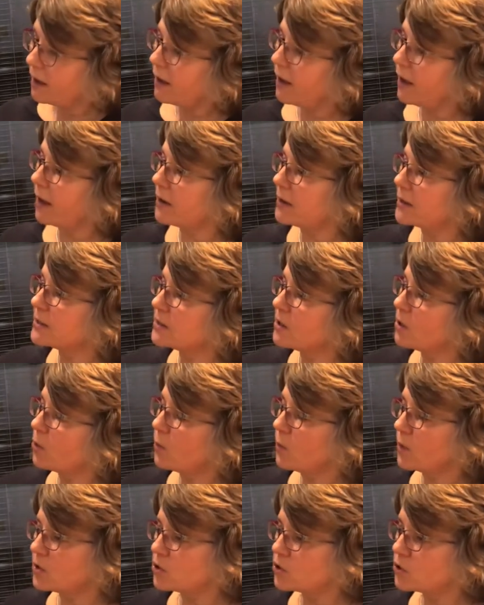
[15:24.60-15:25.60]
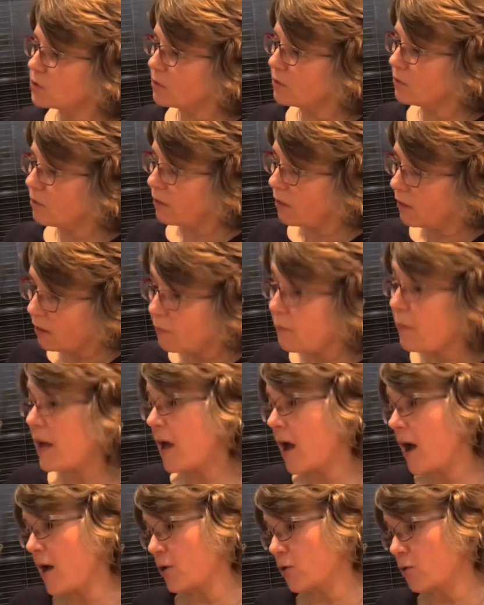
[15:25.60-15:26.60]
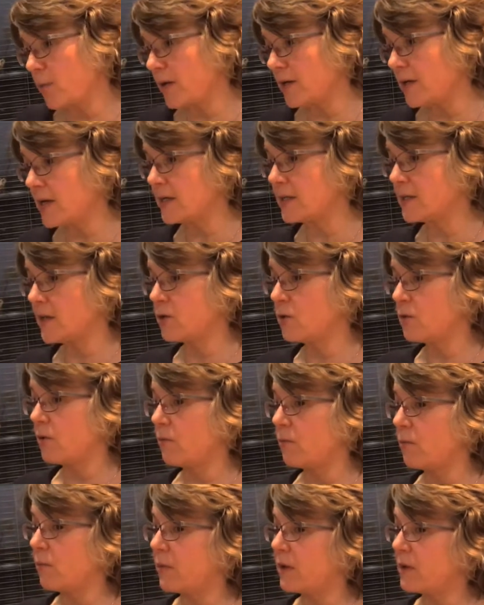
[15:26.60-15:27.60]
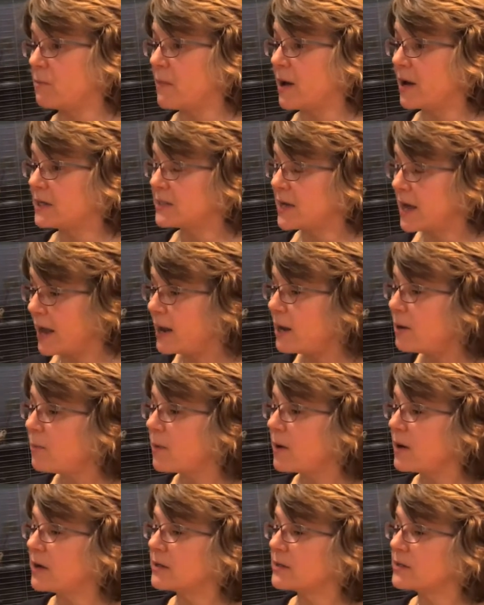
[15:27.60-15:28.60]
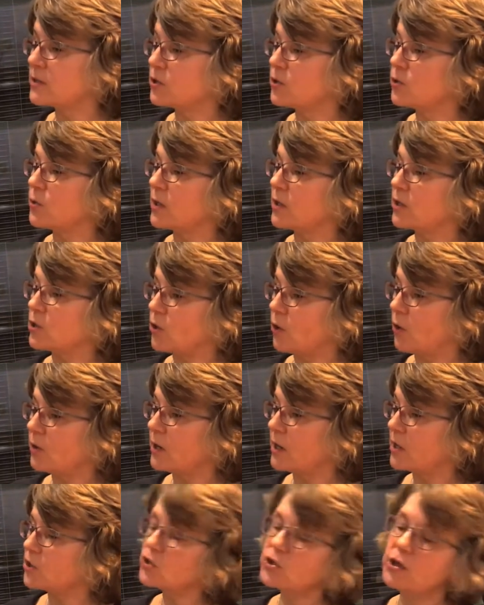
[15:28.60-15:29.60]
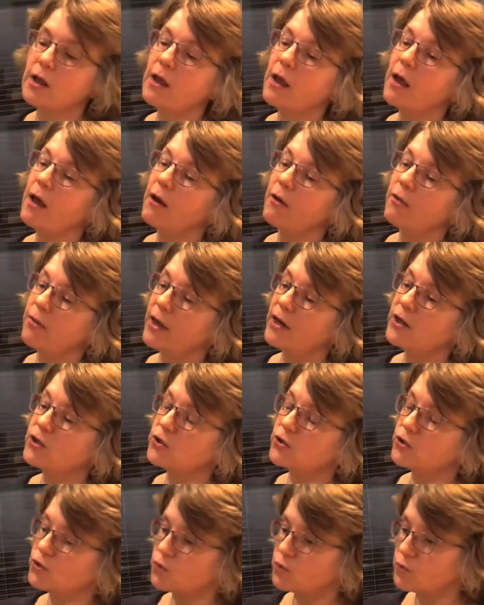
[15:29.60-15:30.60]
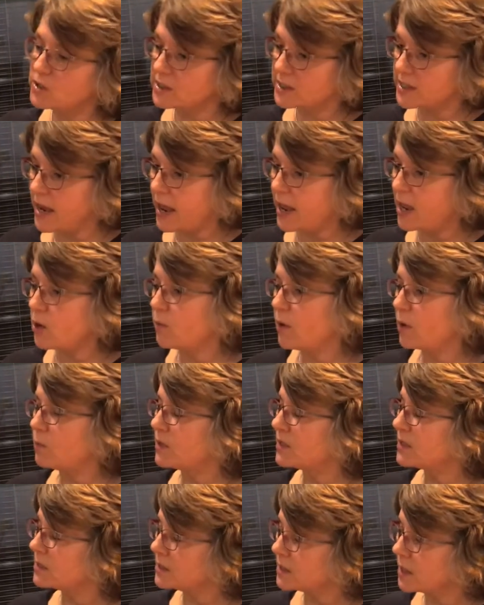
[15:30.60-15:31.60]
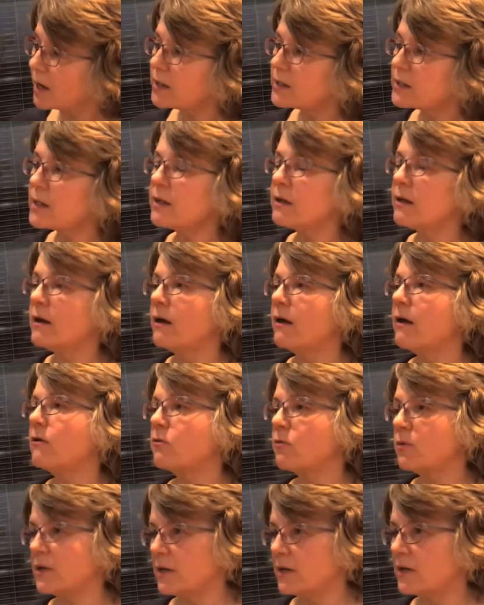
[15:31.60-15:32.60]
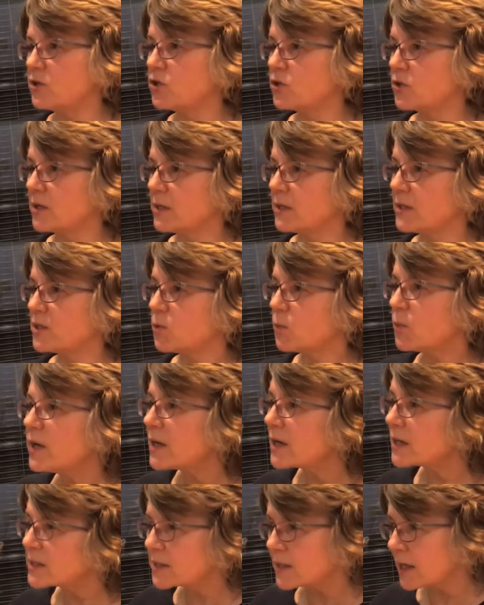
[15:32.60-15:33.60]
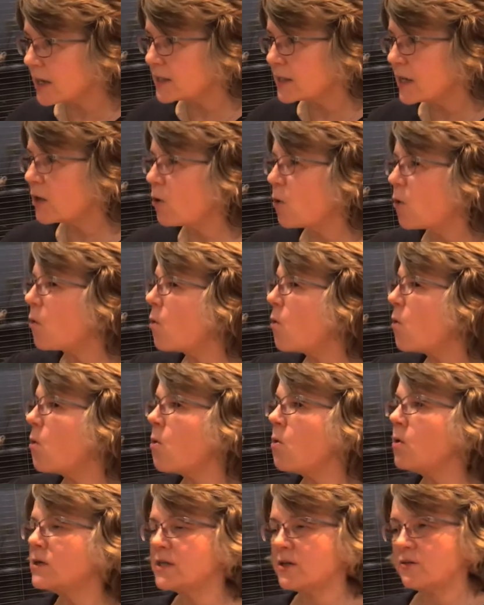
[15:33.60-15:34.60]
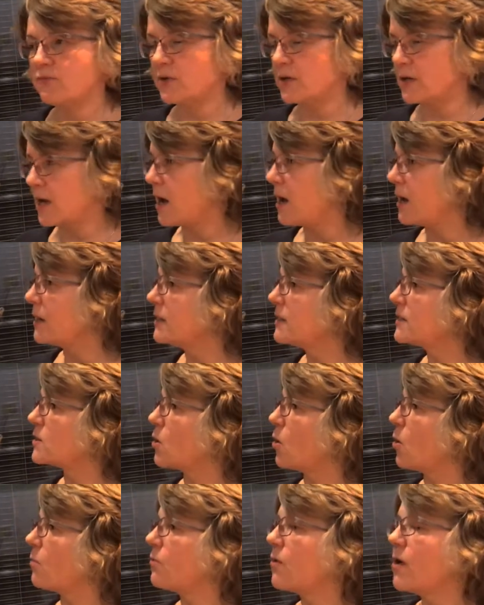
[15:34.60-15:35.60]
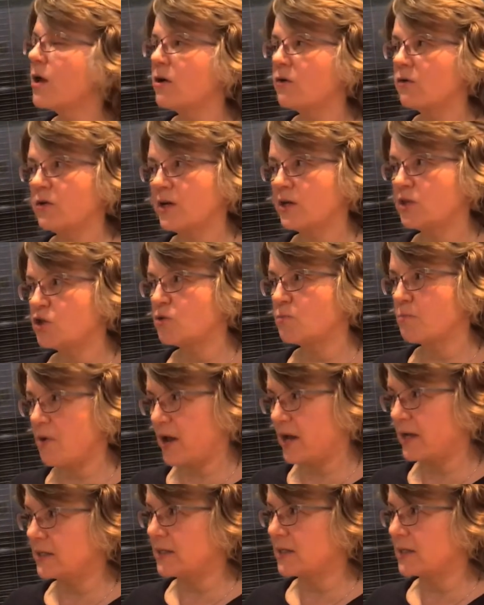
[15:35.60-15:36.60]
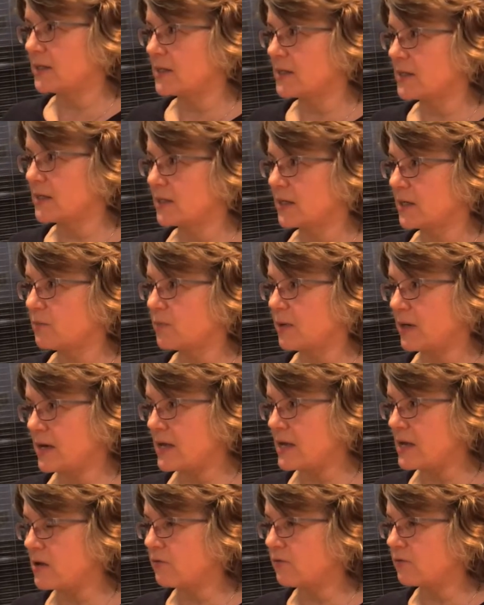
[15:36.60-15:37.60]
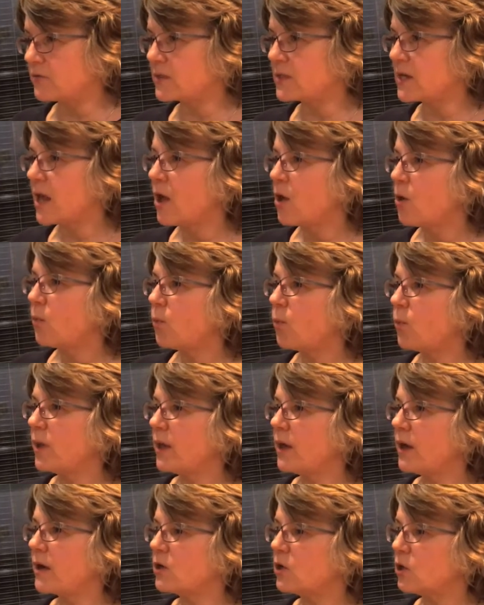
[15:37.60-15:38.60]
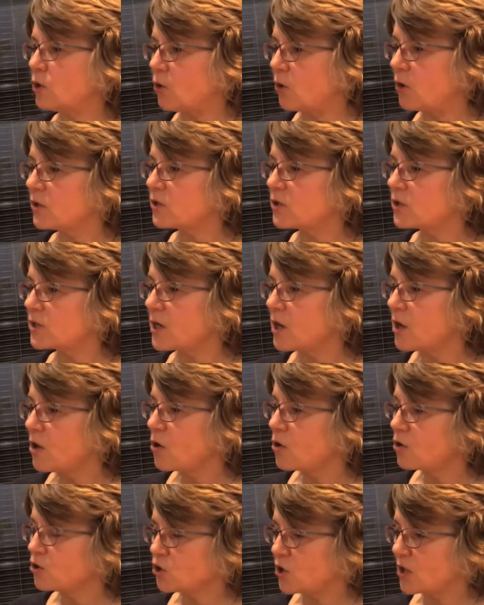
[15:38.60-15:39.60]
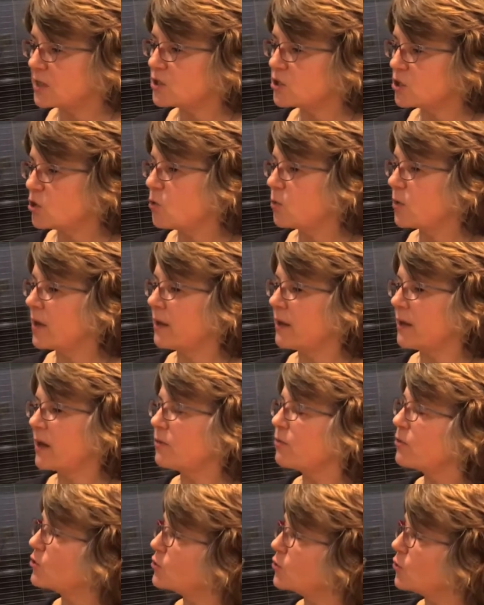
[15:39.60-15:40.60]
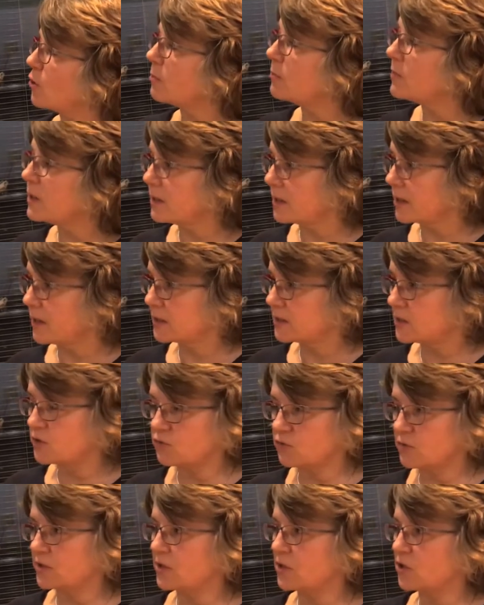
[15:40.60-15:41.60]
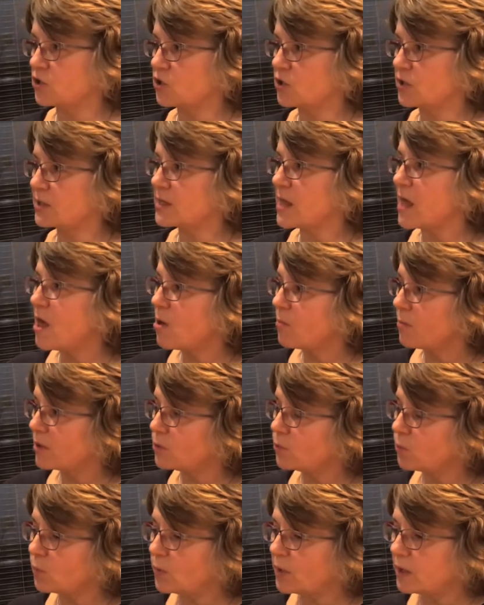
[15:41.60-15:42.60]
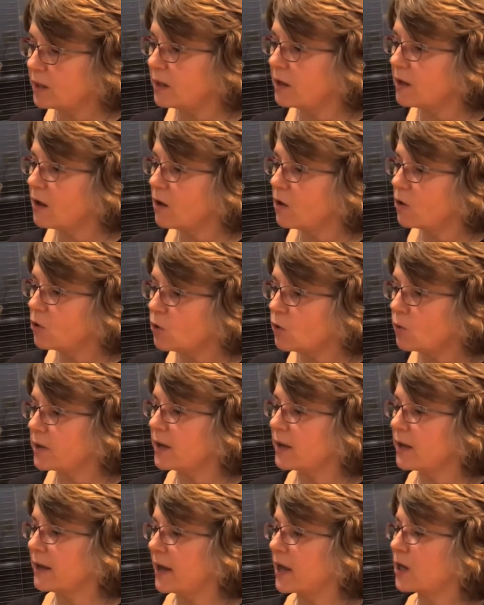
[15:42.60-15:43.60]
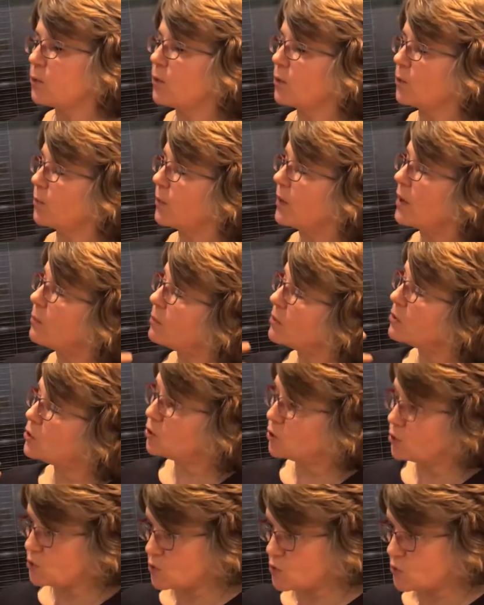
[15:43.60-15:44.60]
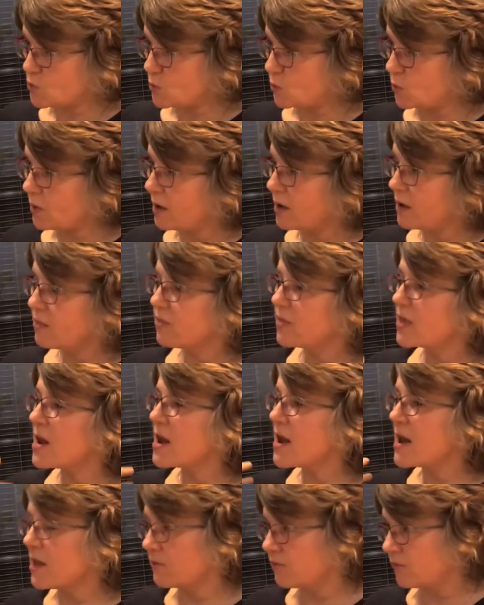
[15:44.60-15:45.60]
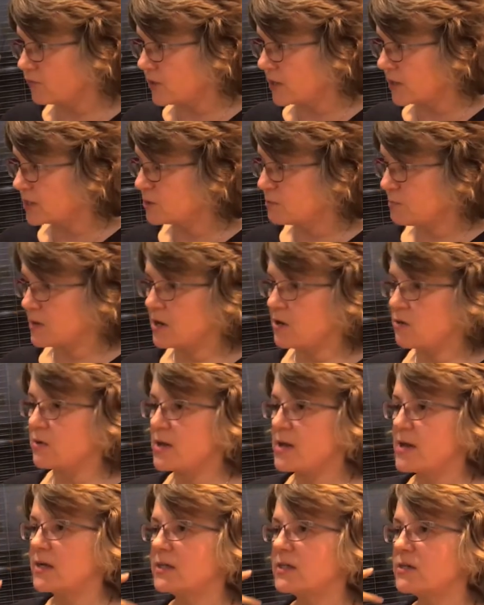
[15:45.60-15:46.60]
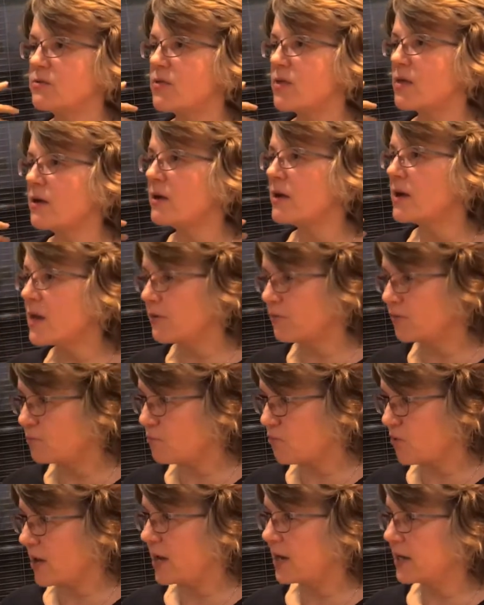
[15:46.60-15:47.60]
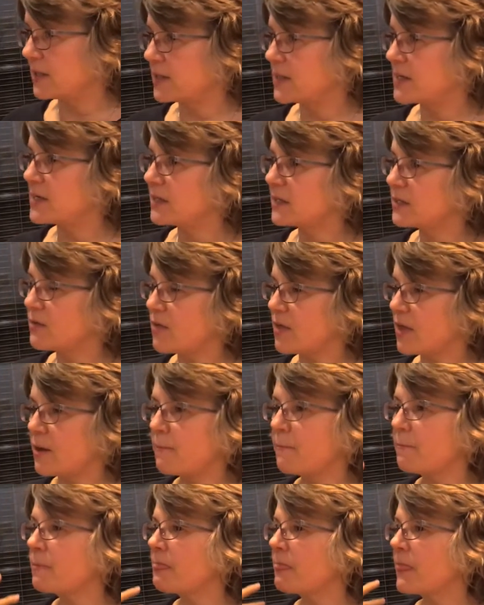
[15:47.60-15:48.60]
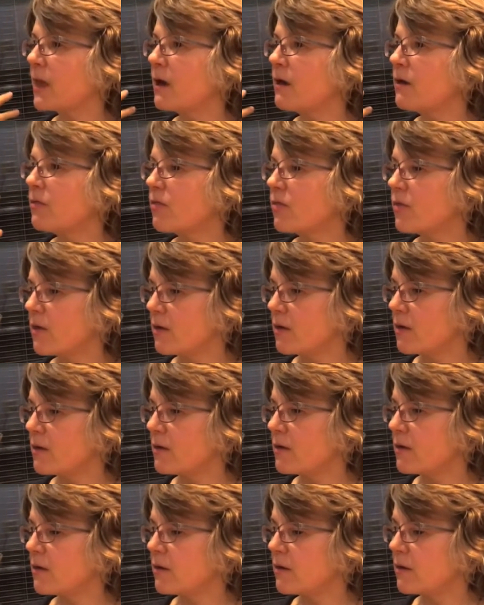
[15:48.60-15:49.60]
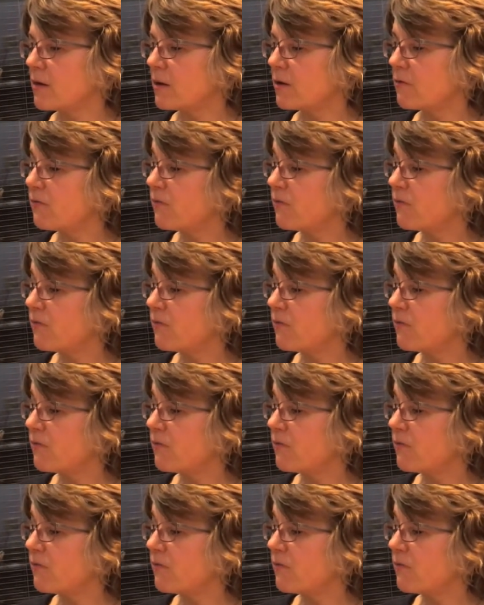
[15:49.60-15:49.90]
and which my argument is that it might help us to acknowledge that today, when we study religions, we are studying all different kinds of religious practices and beliefs. We are not just looking at the dominant tradition, but we looking at what people do, the lived experience, the lived practice, the, the uh,